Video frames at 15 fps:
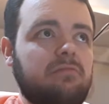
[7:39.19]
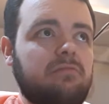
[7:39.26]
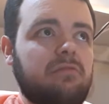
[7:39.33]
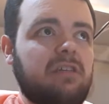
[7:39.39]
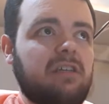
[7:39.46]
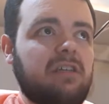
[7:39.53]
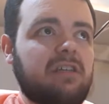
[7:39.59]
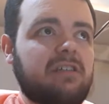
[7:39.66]

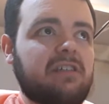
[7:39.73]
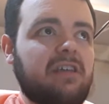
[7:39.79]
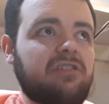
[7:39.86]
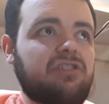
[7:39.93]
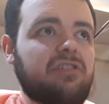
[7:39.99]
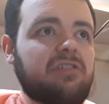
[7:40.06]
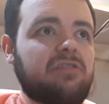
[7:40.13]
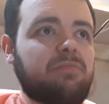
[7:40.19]
knee
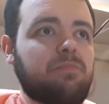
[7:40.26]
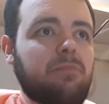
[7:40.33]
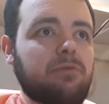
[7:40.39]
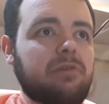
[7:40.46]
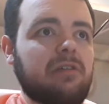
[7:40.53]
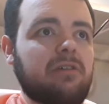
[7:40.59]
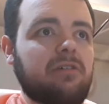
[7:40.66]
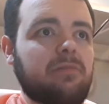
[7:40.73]
extension is
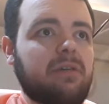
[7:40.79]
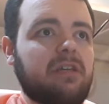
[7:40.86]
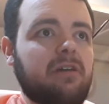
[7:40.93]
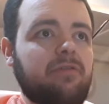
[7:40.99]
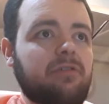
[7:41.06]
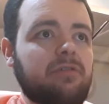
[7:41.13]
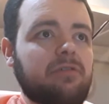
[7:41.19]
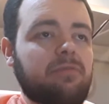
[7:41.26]
mostly going to be
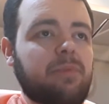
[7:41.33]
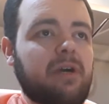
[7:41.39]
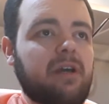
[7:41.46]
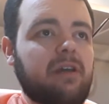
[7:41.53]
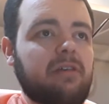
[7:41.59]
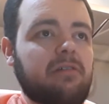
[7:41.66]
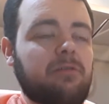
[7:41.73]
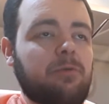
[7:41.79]
governed
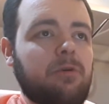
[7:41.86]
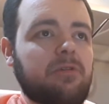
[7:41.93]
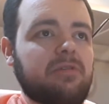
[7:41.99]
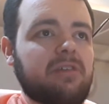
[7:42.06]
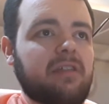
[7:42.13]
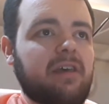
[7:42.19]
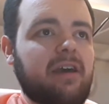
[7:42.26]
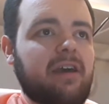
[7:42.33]
by
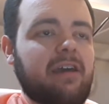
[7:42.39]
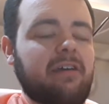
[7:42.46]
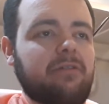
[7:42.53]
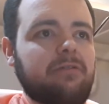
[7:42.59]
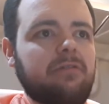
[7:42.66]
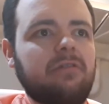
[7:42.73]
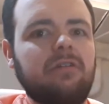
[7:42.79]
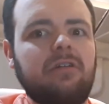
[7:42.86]
quads at that
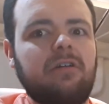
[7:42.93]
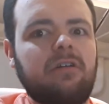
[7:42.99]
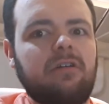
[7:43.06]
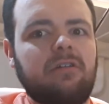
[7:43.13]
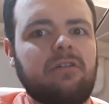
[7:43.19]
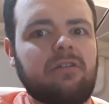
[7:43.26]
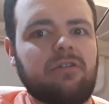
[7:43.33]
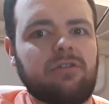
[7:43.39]
angle.
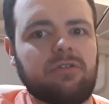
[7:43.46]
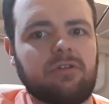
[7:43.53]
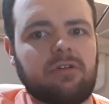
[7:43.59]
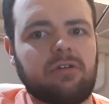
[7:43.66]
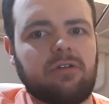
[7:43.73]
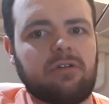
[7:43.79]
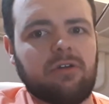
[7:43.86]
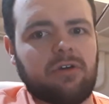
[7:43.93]

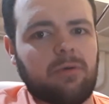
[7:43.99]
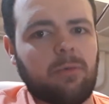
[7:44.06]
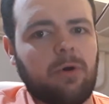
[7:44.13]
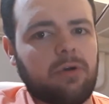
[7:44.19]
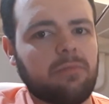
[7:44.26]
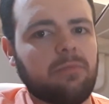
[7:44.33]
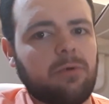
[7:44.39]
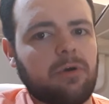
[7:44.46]
You're going to
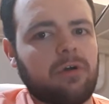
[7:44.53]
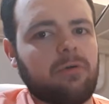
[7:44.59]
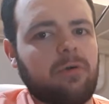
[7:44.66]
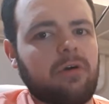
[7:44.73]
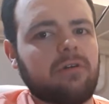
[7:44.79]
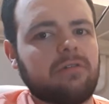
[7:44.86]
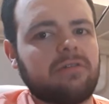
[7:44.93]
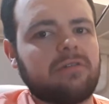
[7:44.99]
want more
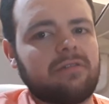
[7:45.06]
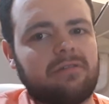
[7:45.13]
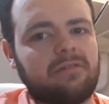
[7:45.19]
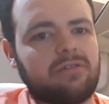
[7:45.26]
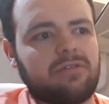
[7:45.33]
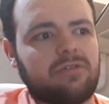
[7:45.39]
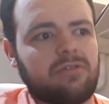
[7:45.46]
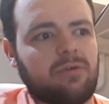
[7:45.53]
quads,
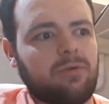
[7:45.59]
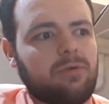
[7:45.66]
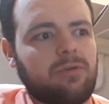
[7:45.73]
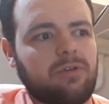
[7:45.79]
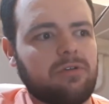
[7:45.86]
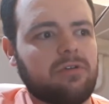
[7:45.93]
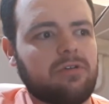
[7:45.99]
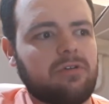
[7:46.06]
so
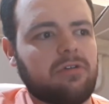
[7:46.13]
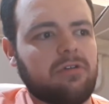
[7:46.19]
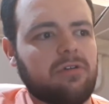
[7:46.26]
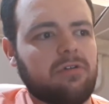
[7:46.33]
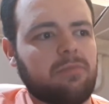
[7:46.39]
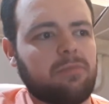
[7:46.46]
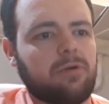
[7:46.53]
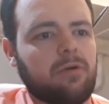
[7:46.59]
you're
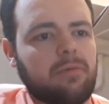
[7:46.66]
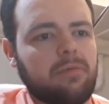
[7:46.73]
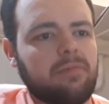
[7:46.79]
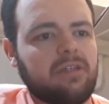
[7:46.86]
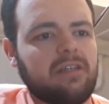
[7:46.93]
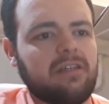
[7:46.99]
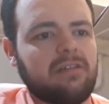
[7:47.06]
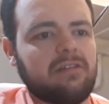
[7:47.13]
going to
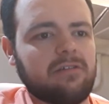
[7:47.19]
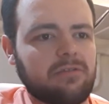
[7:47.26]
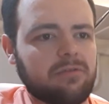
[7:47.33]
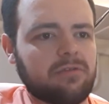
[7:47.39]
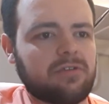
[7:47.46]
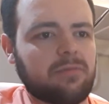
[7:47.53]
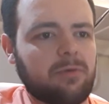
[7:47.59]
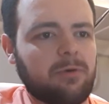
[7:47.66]
probably need to
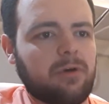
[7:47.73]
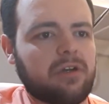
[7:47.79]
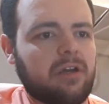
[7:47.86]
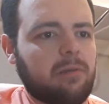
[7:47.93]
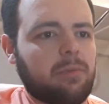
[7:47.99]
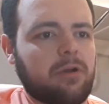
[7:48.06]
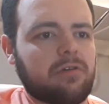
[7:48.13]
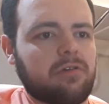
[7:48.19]
do some quad
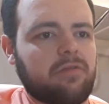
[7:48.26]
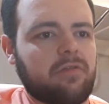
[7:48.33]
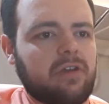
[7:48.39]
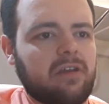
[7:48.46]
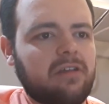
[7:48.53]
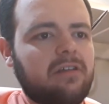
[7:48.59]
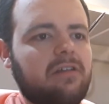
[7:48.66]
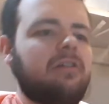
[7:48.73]

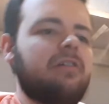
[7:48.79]
hypertrophy,